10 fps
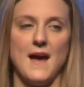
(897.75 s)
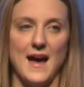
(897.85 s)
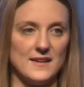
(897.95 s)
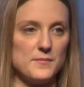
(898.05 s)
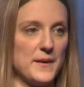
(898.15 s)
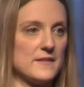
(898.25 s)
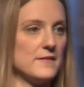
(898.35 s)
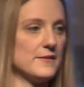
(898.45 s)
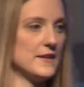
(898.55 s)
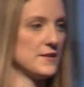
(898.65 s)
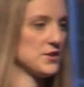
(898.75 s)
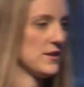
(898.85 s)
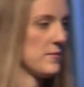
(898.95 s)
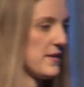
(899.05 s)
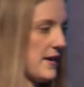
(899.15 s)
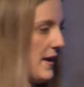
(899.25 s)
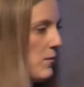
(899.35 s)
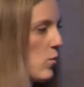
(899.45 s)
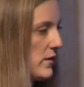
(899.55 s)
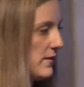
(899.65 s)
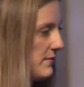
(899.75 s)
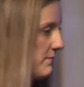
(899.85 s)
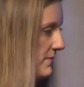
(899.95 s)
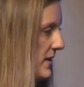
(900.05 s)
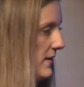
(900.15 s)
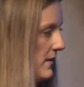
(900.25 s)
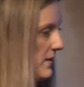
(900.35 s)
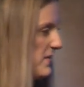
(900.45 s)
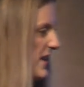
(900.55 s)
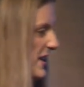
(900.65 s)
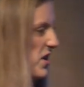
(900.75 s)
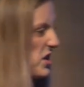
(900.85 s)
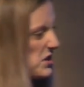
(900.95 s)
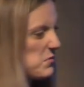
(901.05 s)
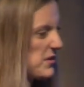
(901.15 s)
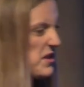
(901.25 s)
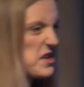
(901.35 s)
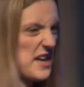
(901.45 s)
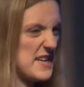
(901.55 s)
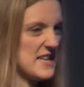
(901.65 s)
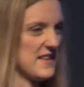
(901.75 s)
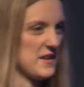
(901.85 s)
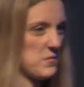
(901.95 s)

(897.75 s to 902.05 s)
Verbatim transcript: aspect of leadership that I wanted, that I'd heard was a good idea that I